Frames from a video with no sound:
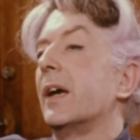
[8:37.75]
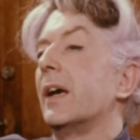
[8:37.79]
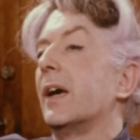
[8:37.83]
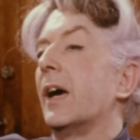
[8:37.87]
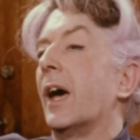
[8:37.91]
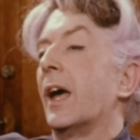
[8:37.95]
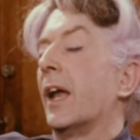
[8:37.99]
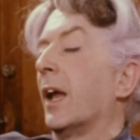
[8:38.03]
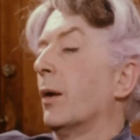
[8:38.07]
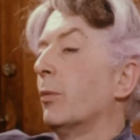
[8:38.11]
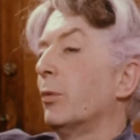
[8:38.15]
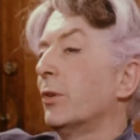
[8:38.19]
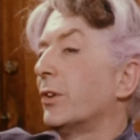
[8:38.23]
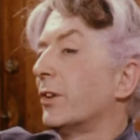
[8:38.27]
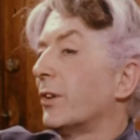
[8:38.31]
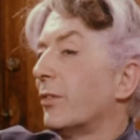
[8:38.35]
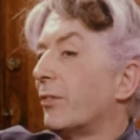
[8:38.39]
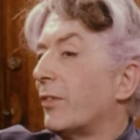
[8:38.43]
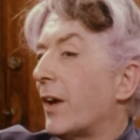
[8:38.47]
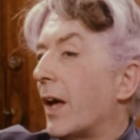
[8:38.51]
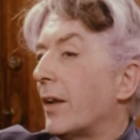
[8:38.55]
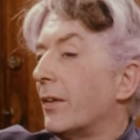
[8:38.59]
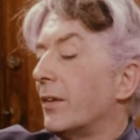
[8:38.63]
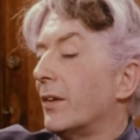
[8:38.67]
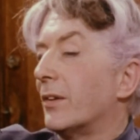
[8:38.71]
and I wouldn't have
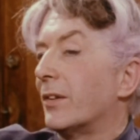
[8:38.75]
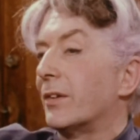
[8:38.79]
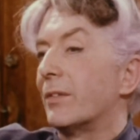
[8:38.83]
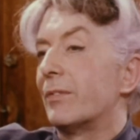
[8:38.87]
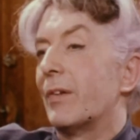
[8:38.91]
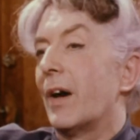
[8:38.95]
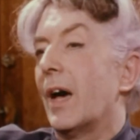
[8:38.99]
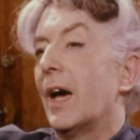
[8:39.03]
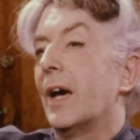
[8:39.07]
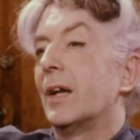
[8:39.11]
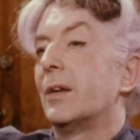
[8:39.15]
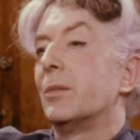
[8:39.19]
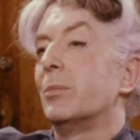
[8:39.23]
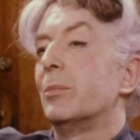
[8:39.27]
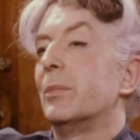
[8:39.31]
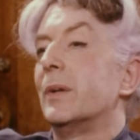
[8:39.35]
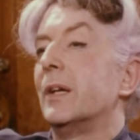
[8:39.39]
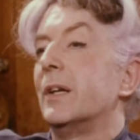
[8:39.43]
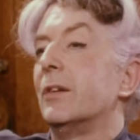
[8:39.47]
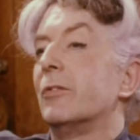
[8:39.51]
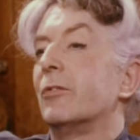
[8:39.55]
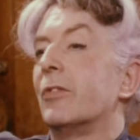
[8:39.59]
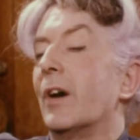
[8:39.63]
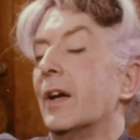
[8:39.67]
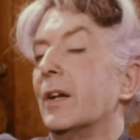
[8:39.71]
done this if I hadn't
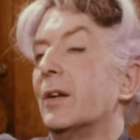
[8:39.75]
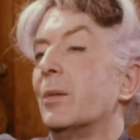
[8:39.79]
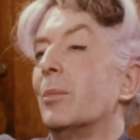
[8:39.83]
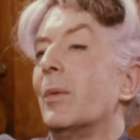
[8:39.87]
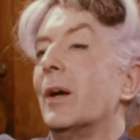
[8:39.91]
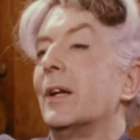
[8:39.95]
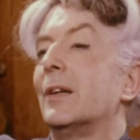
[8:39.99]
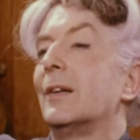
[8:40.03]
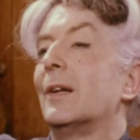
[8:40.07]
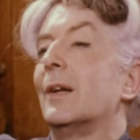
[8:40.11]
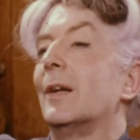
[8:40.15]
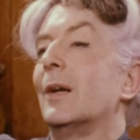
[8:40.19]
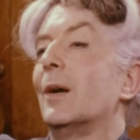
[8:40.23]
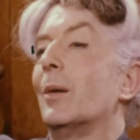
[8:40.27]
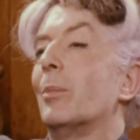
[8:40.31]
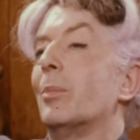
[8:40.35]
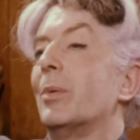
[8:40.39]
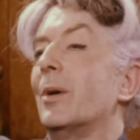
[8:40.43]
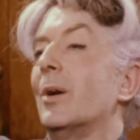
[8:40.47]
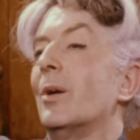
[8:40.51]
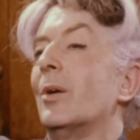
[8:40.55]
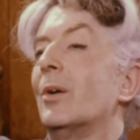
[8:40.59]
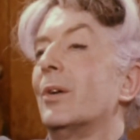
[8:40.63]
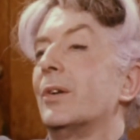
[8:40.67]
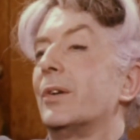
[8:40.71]
been fundamentally a
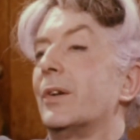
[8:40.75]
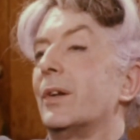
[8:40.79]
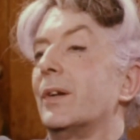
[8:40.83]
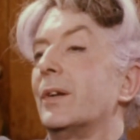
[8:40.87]
Puritan.